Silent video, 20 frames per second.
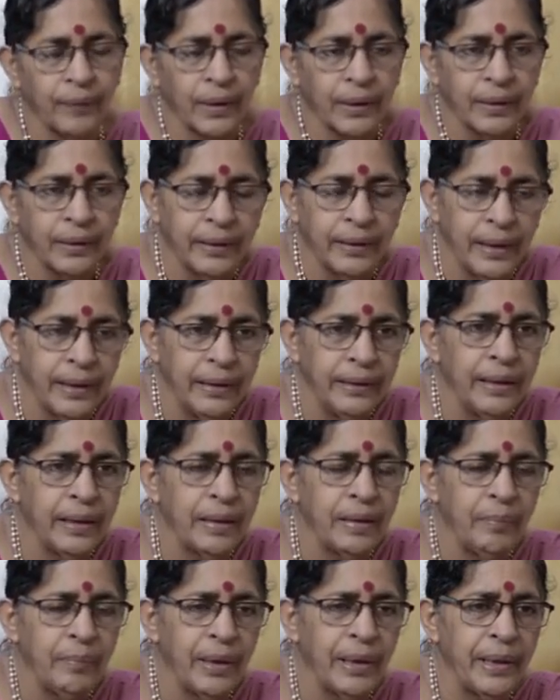Then the
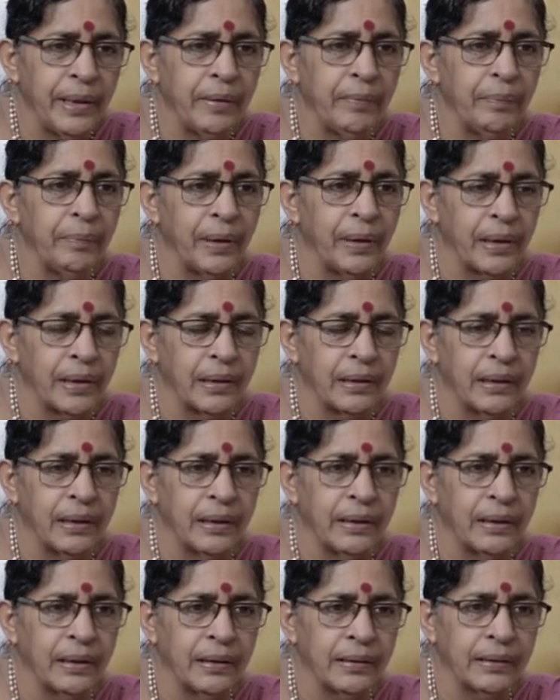remaining part,
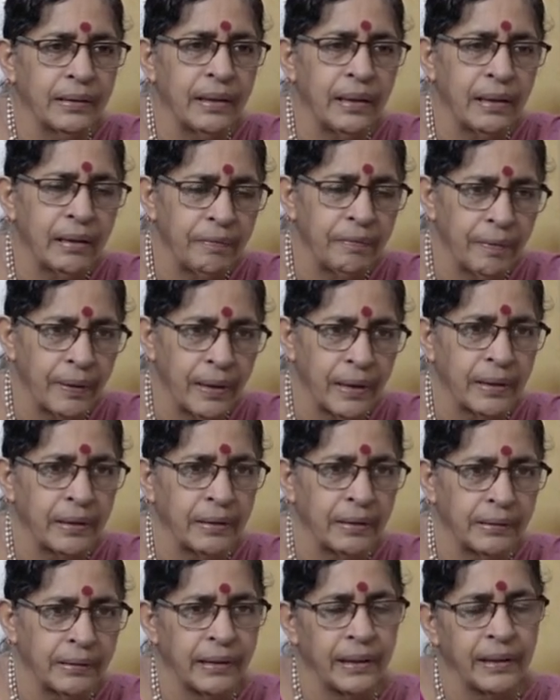that is the
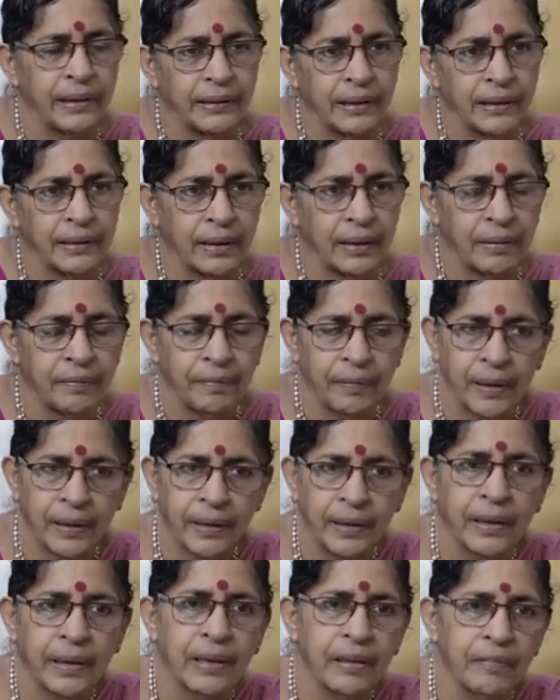refractive changes,
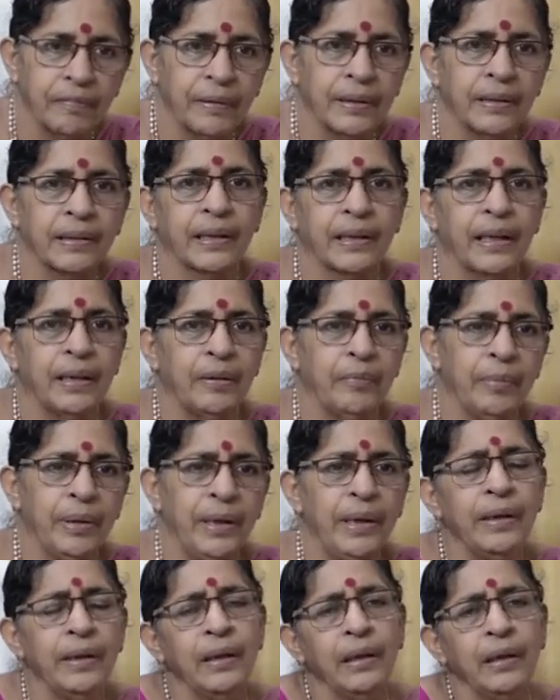refractive defects, can
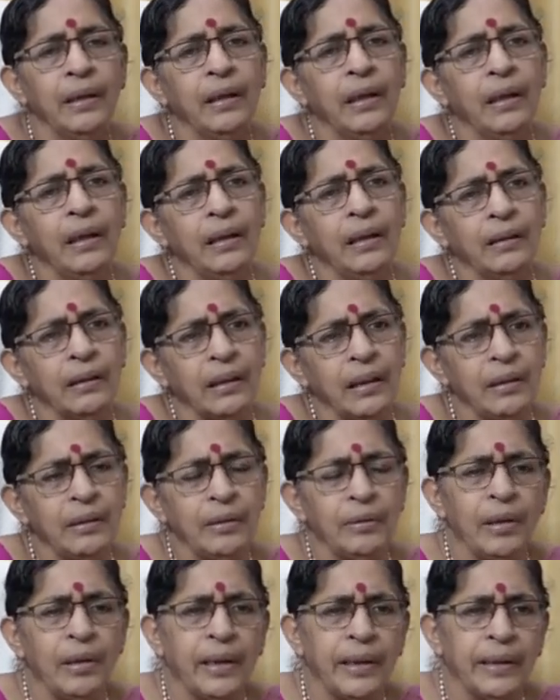be
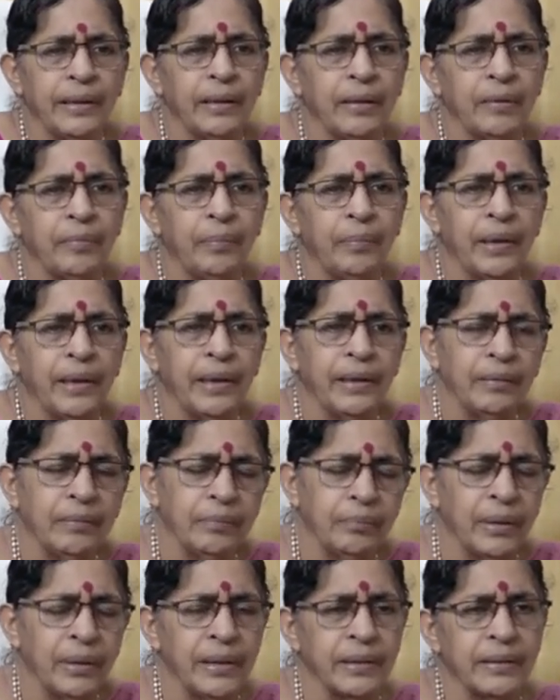controlled either by
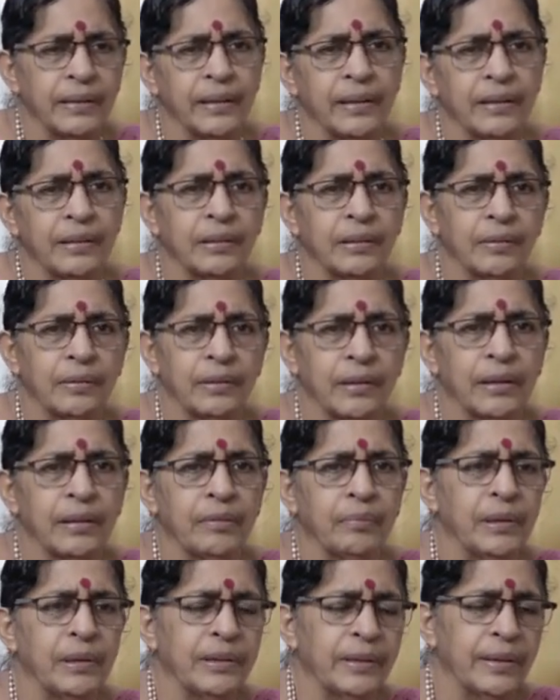medicines or
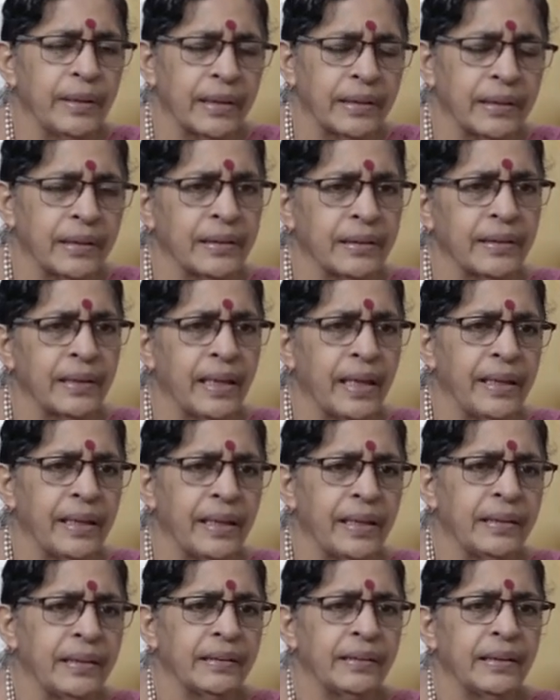treatments or
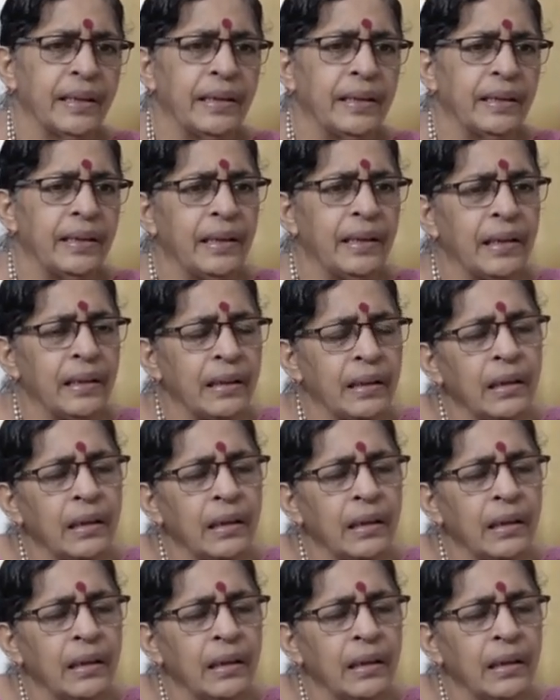exercise and